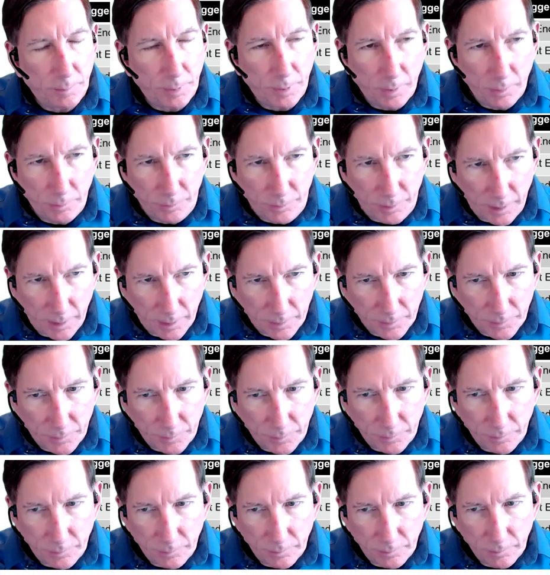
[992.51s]

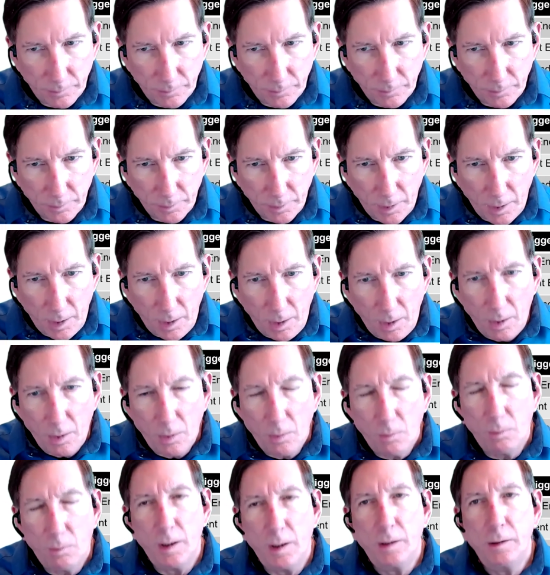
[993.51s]
projects.
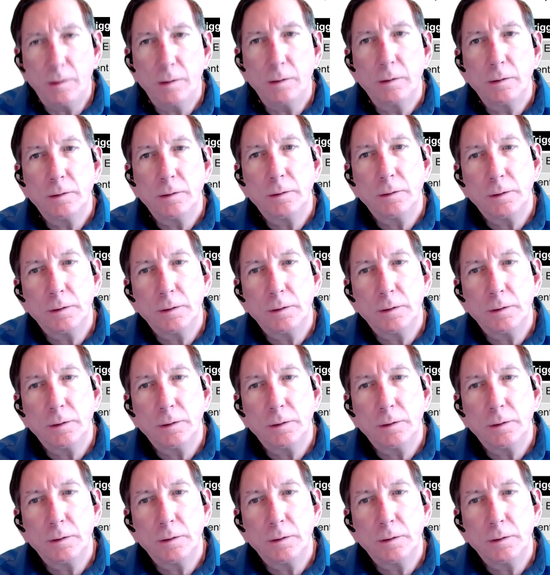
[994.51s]
Well,